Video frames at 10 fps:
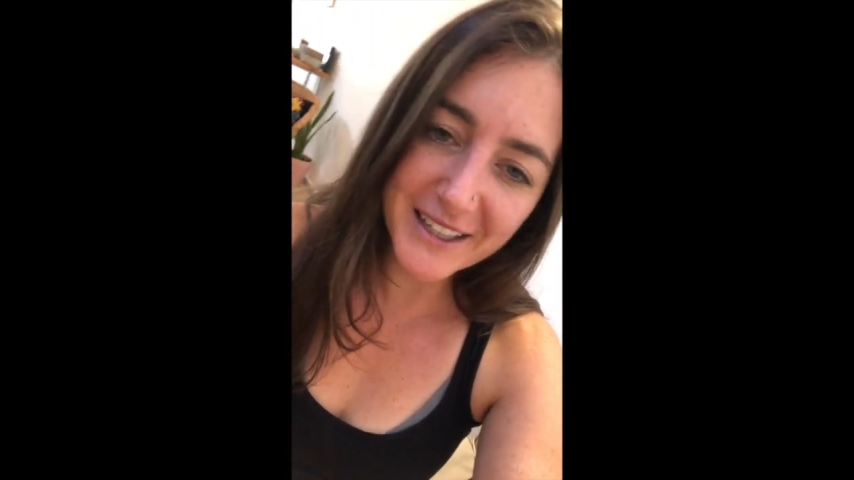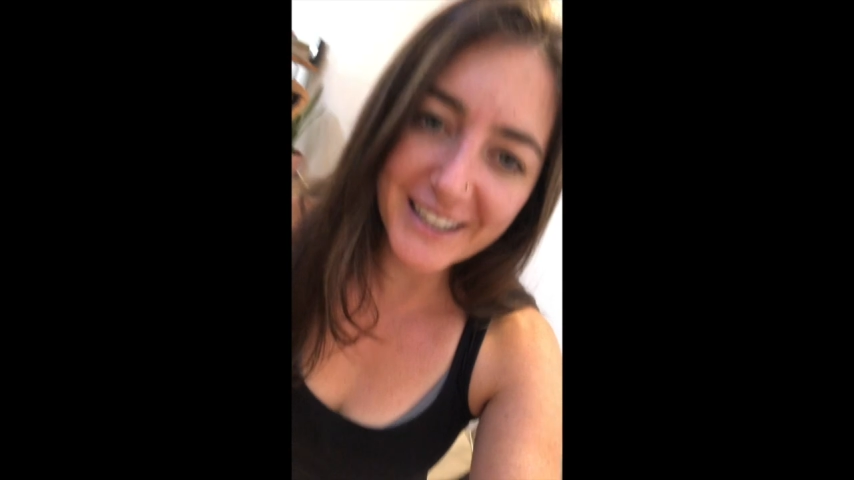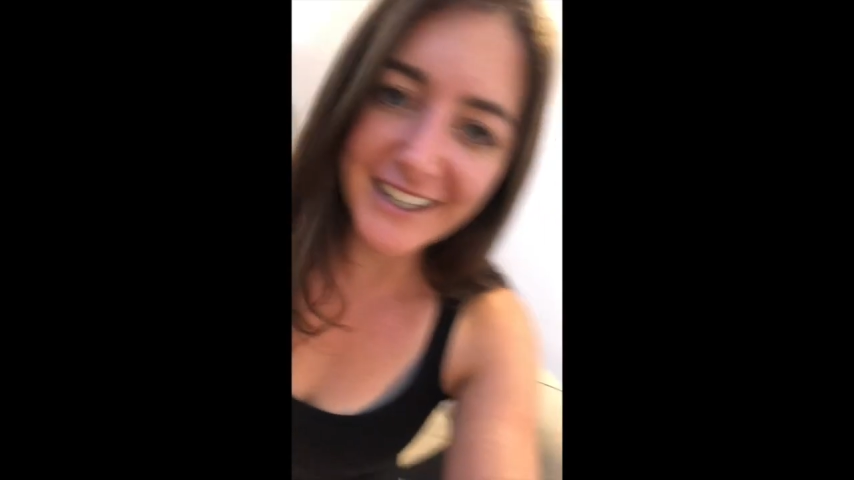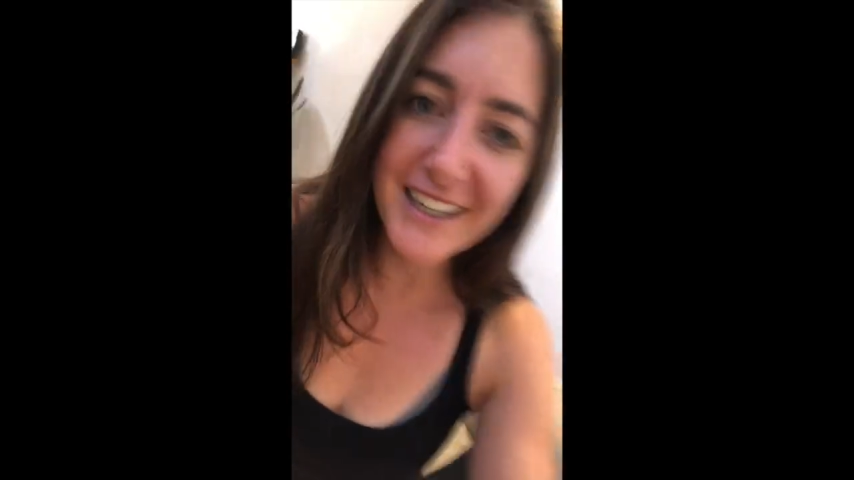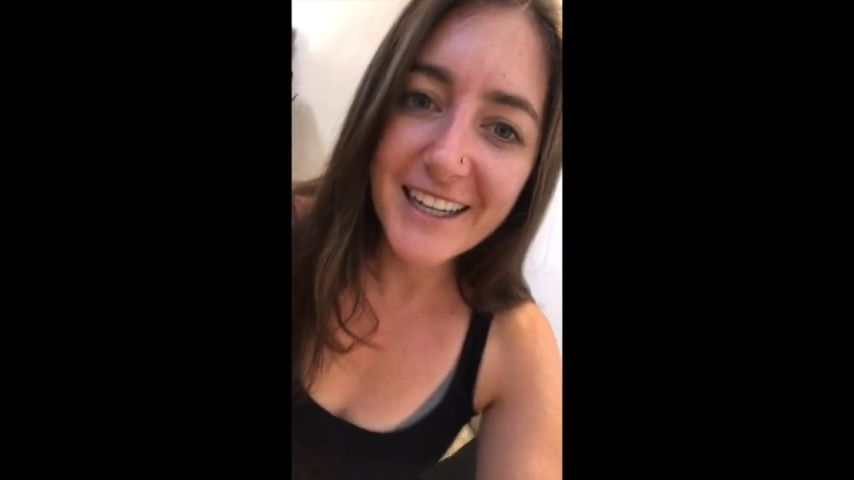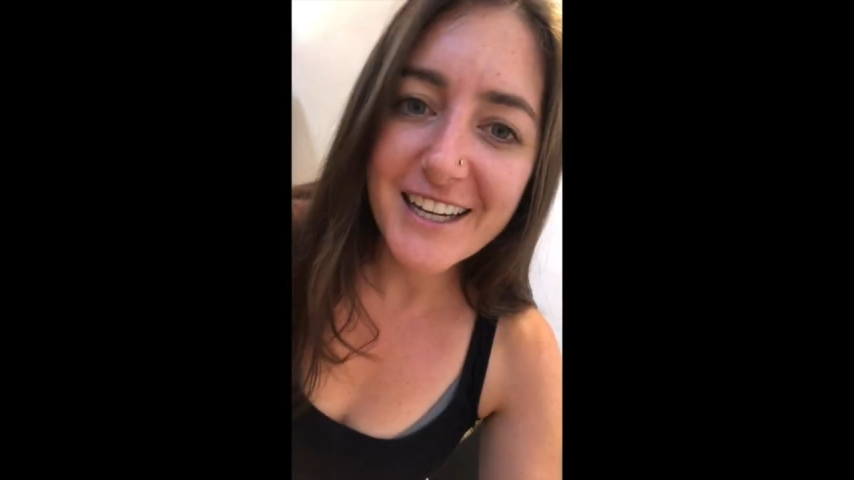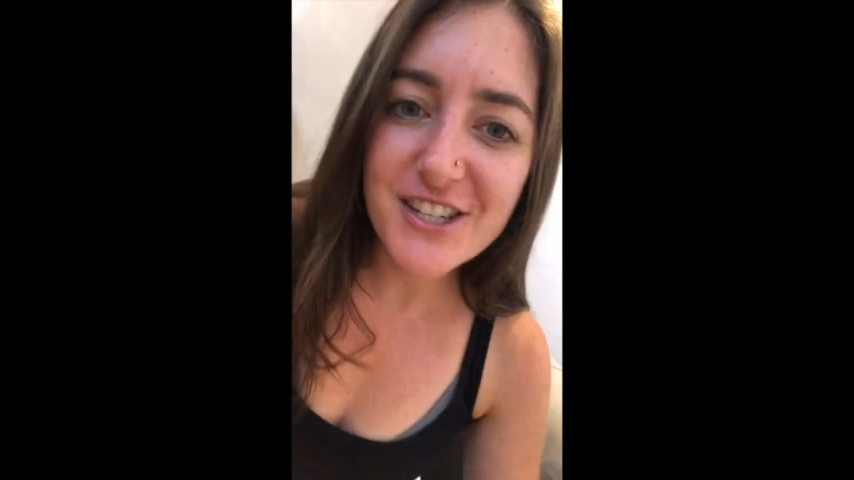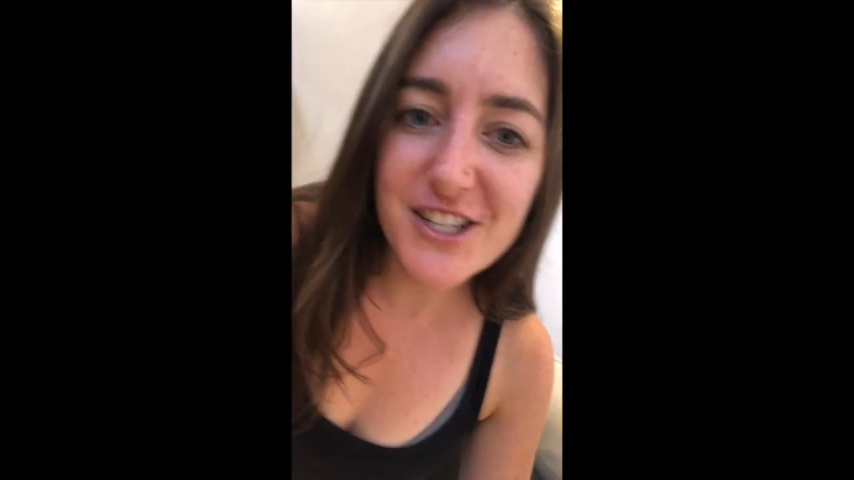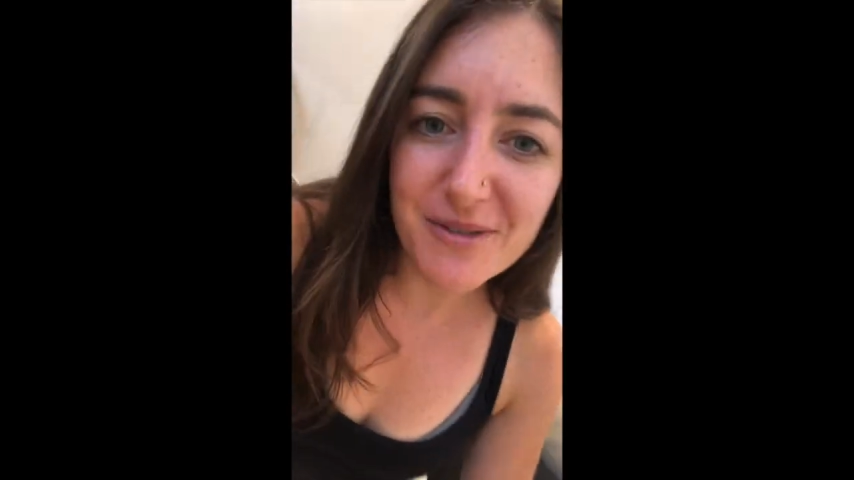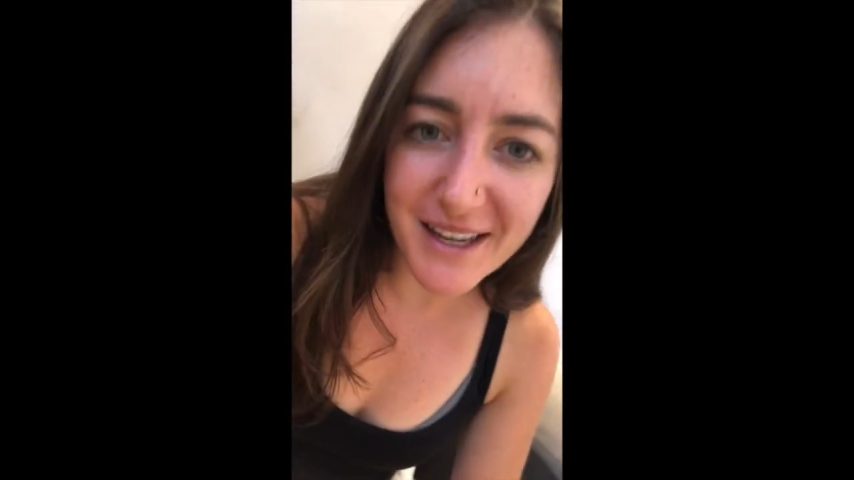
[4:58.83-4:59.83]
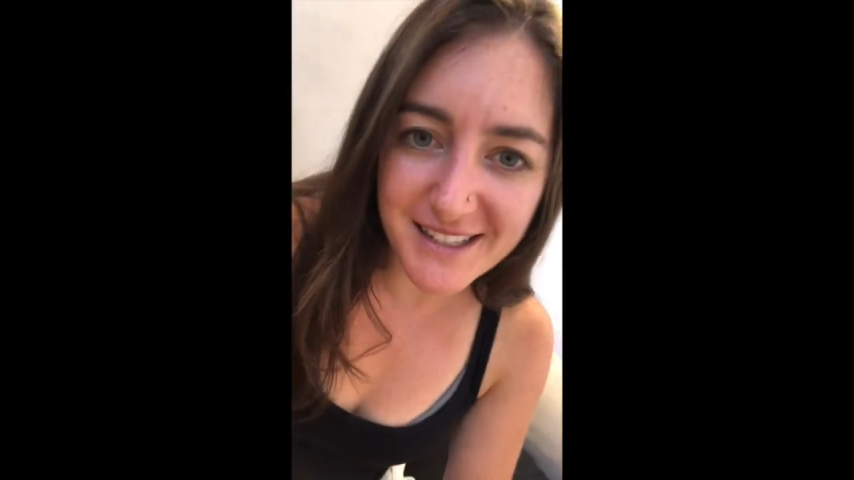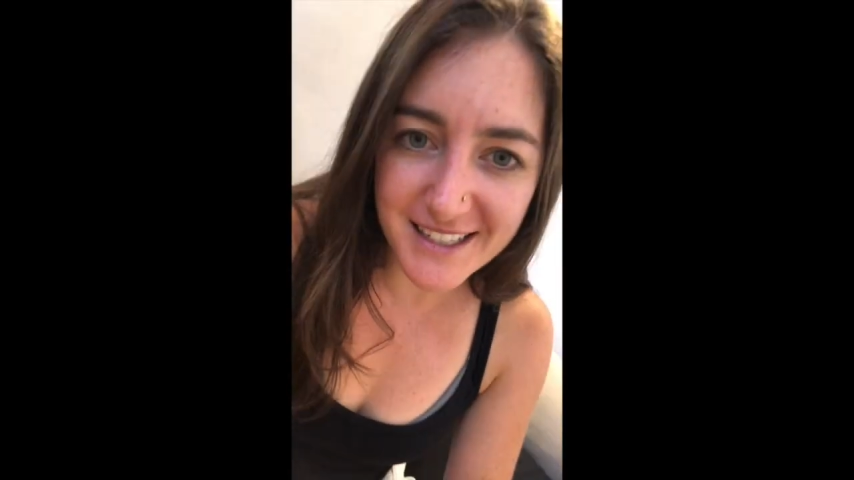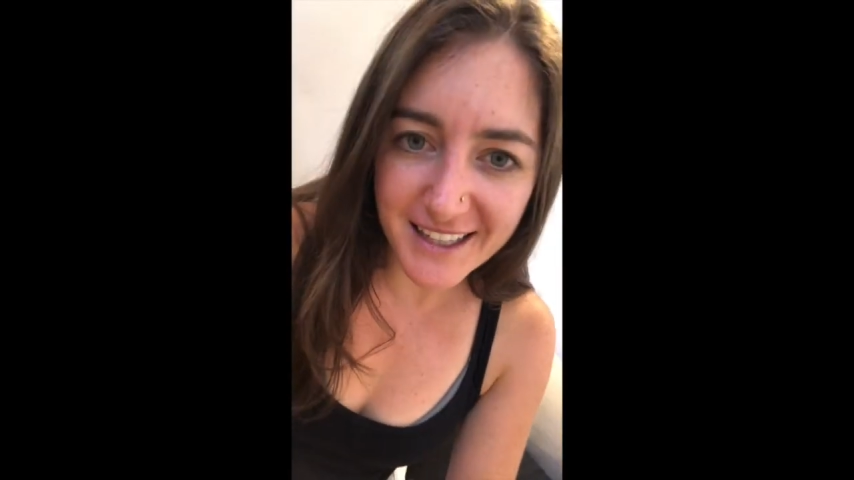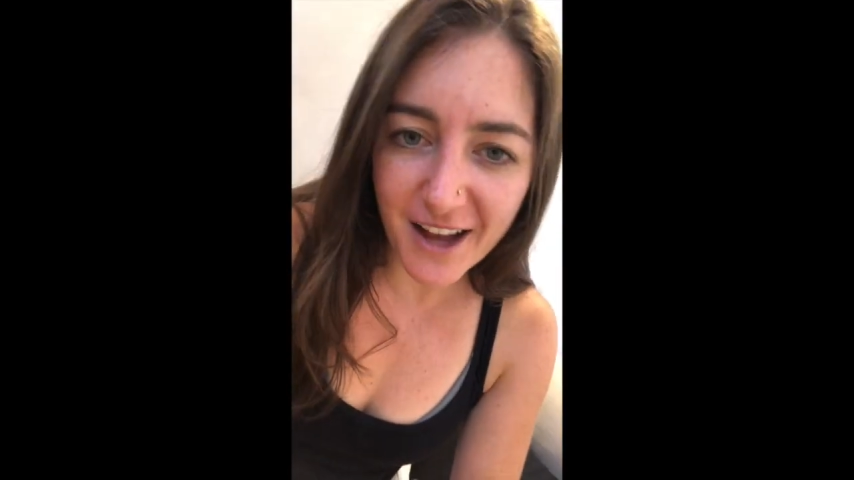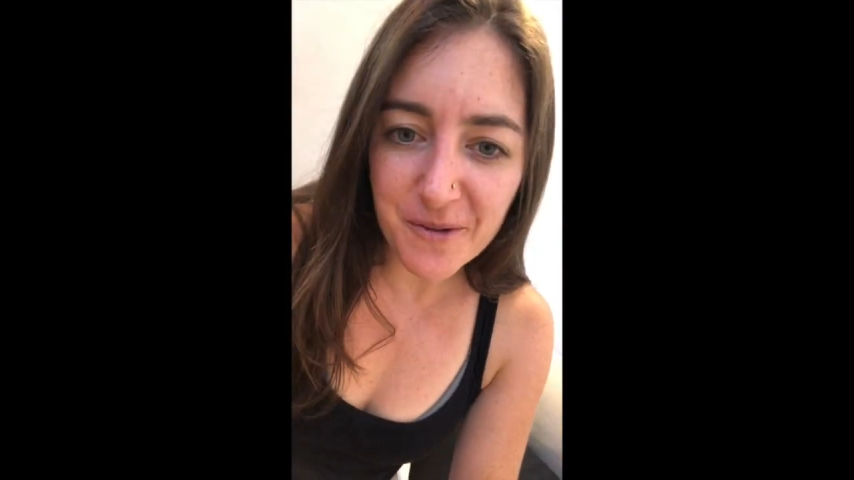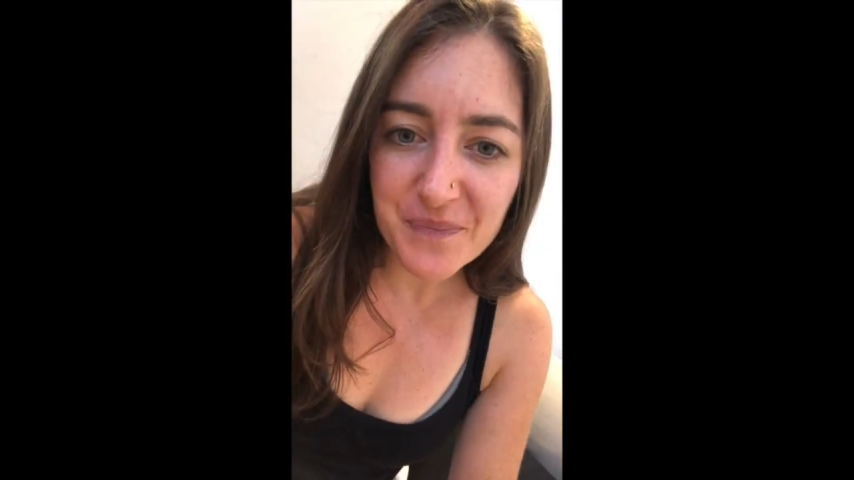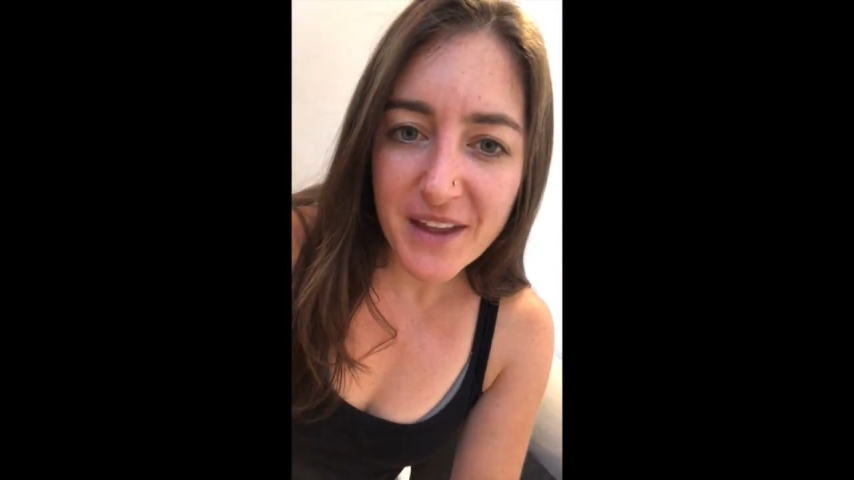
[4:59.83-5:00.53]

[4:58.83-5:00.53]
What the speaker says: later. She's resting now.